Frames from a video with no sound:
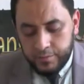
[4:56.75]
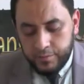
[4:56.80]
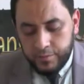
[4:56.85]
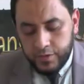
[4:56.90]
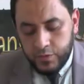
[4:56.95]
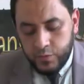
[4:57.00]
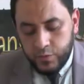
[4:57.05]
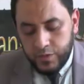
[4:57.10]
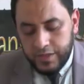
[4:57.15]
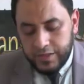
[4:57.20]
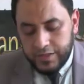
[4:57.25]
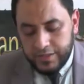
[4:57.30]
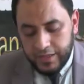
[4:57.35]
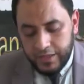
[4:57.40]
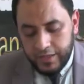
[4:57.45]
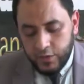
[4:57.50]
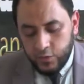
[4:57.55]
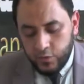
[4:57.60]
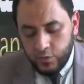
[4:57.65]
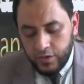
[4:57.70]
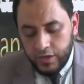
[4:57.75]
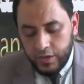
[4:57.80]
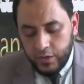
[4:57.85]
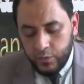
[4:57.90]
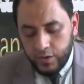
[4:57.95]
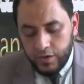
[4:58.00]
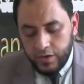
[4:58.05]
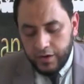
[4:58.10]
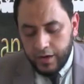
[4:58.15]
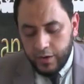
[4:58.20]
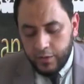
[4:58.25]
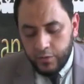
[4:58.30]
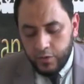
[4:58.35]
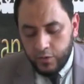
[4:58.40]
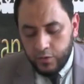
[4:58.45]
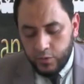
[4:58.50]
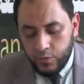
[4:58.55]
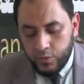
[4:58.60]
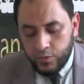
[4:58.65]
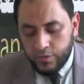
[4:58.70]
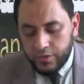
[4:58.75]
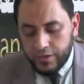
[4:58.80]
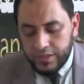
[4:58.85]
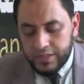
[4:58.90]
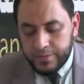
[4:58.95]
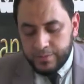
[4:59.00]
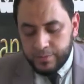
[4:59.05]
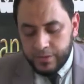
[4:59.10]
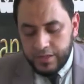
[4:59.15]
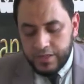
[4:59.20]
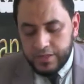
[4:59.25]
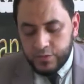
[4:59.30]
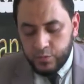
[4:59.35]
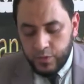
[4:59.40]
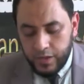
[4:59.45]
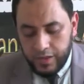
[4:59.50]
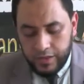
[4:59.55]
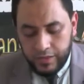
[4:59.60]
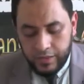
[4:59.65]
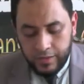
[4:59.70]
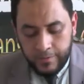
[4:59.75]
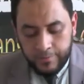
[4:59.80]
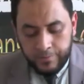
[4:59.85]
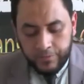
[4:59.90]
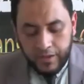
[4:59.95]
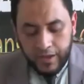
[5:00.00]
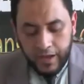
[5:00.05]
But we say only what our Lord is pleased with,